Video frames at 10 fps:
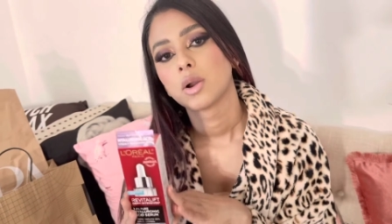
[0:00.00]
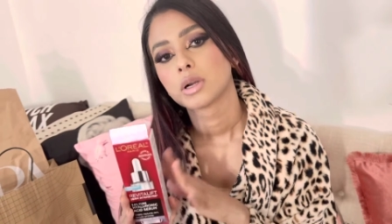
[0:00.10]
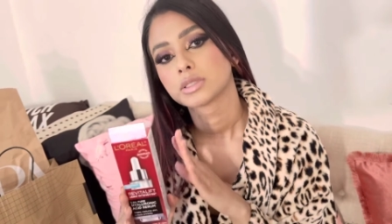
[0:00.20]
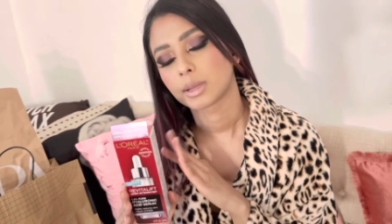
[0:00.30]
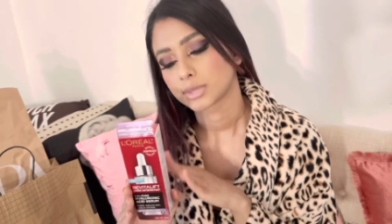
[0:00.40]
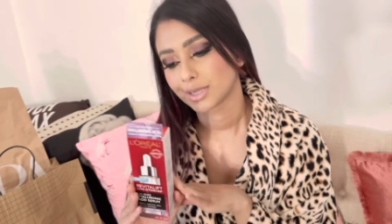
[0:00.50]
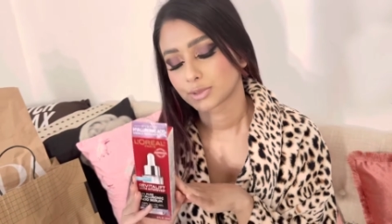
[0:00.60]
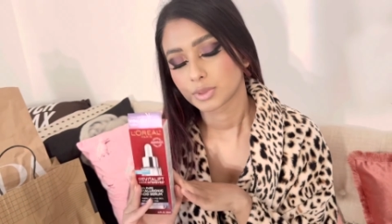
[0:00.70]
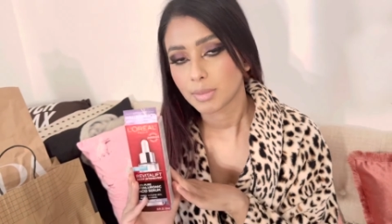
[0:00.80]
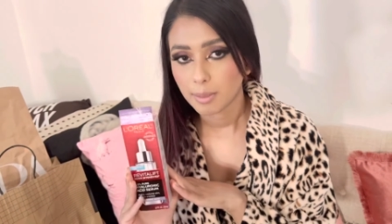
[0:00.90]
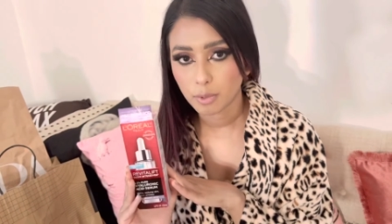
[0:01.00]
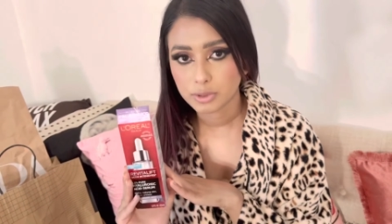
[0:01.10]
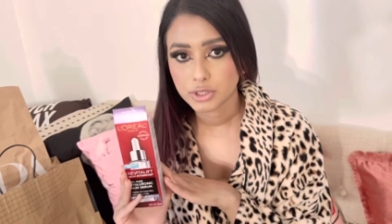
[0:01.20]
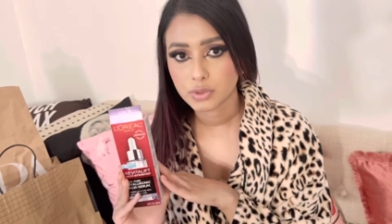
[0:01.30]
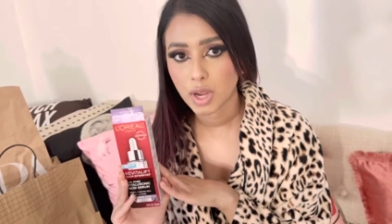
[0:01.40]
sometimes with my
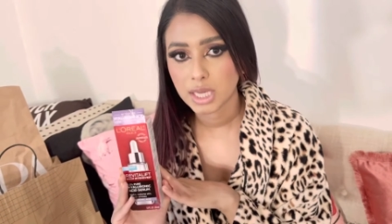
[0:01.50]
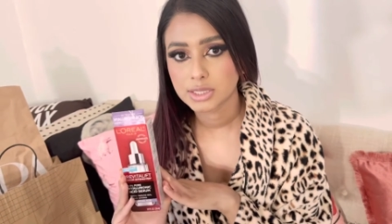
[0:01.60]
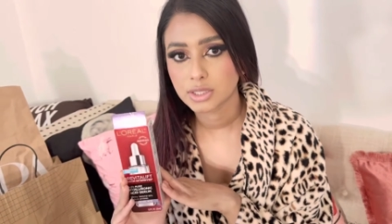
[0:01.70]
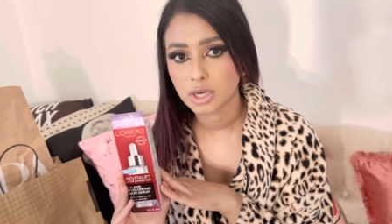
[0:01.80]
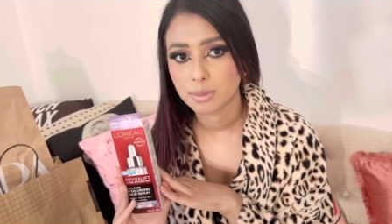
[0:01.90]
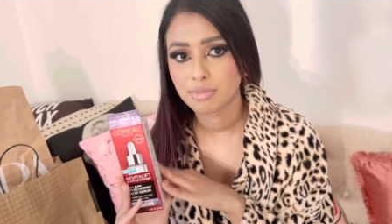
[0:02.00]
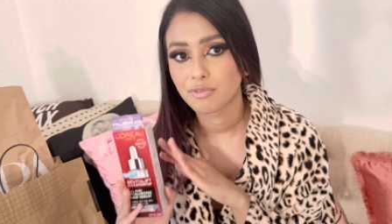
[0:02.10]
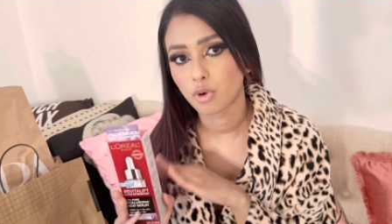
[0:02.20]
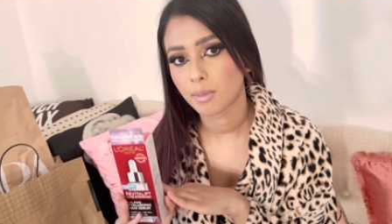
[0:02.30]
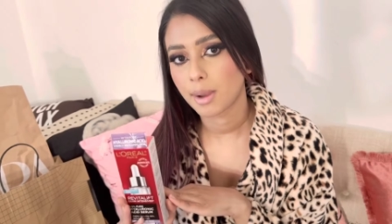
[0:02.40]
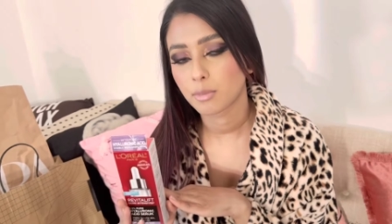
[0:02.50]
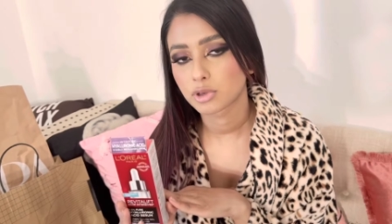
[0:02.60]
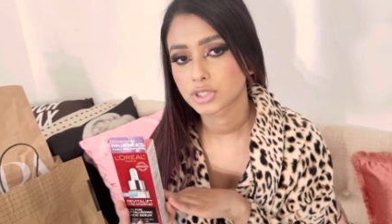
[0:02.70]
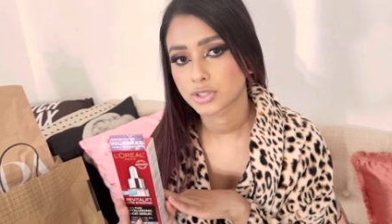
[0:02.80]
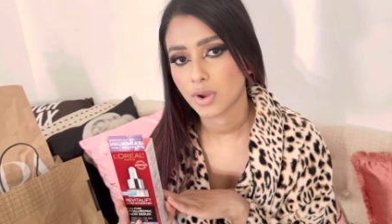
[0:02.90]
moisturizer, before my
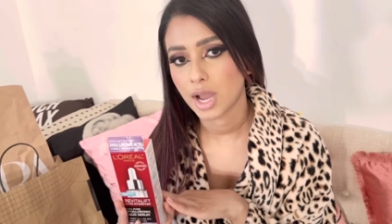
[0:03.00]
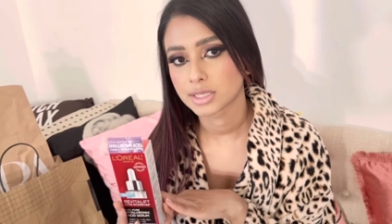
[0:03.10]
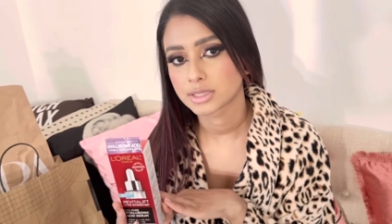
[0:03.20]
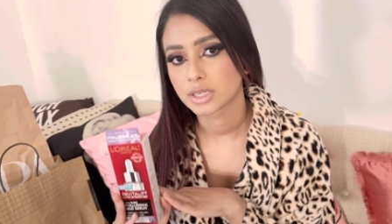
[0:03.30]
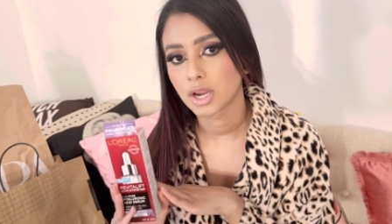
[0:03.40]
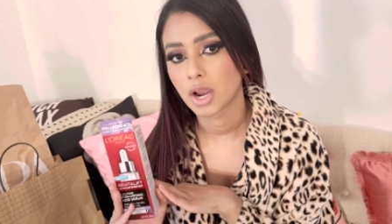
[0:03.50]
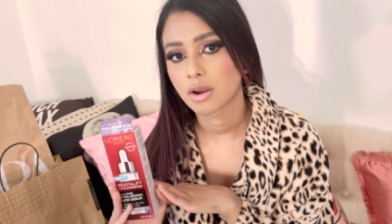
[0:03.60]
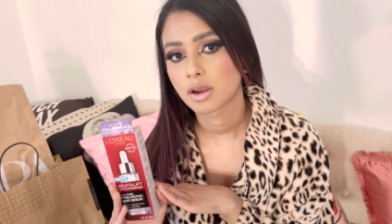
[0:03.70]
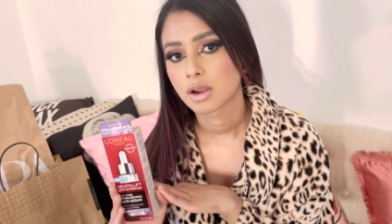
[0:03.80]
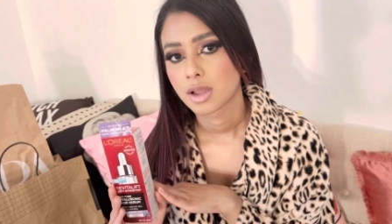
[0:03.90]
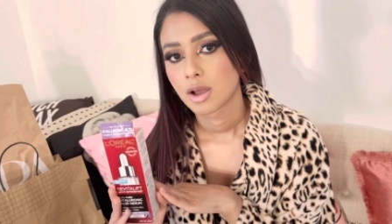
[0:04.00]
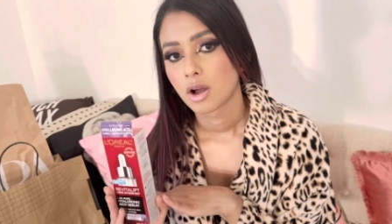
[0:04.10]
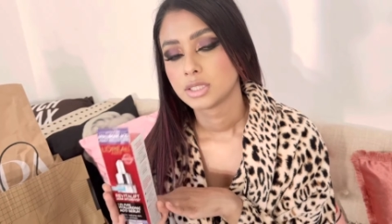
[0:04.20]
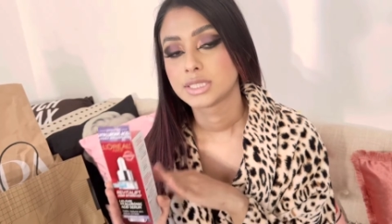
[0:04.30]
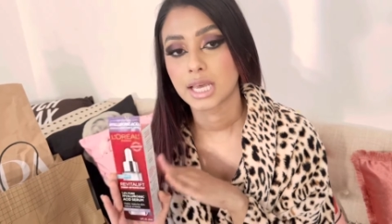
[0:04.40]
moisturizer,
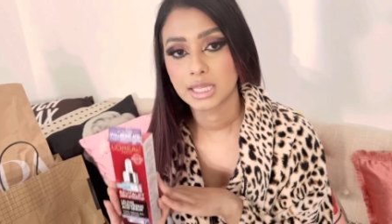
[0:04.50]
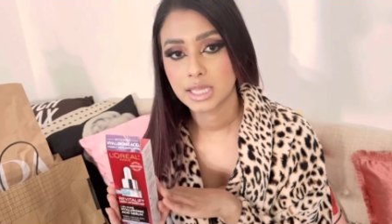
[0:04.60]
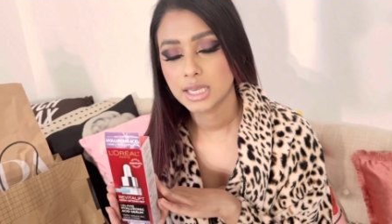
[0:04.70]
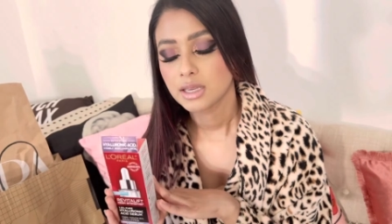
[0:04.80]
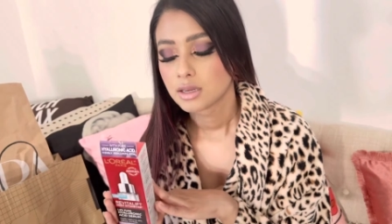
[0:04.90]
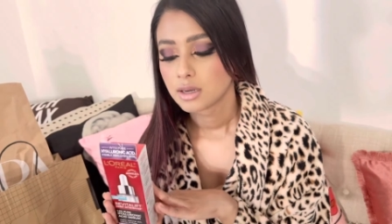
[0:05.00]
daily,